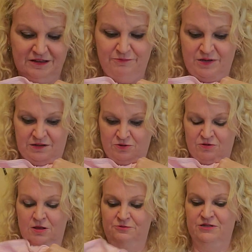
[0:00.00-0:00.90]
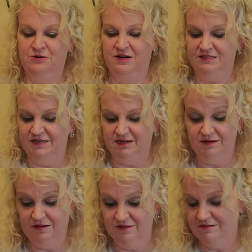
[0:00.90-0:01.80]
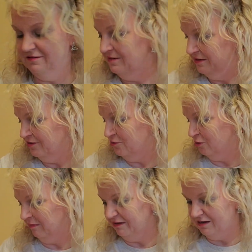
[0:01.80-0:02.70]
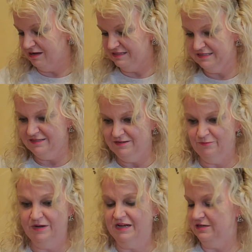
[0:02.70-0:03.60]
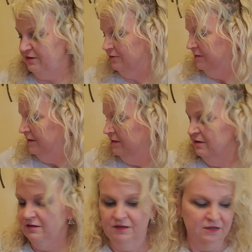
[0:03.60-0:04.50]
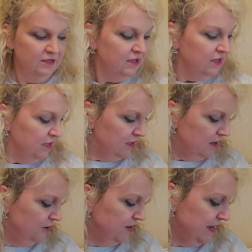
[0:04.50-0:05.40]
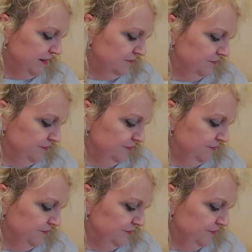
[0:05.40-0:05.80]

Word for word: I went a little clothes crazy. Normally not what I do. Okay.